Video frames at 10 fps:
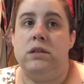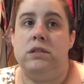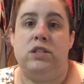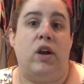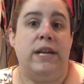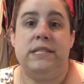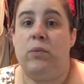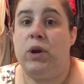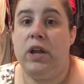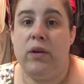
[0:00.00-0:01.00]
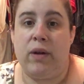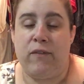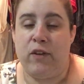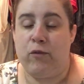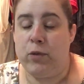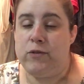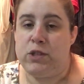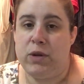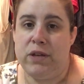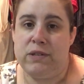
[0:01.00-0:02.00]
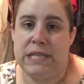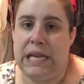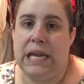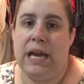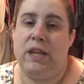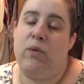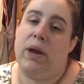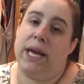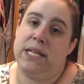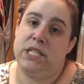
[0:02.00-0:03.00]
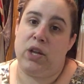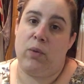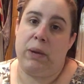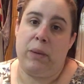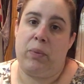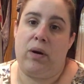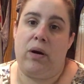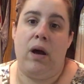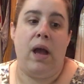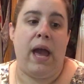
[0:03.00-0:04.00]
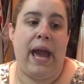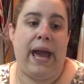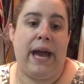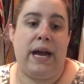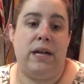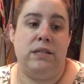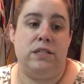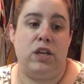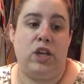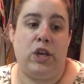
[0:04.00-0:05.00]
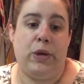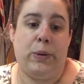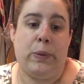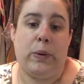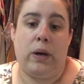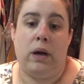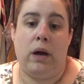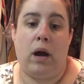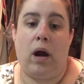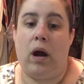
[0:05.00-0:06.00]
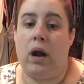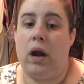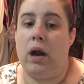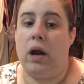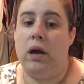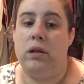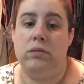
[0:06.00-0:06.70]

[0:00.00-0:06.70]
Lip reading: starting somewhere new, if you've moved to a new city and you want to get to know people, and you are,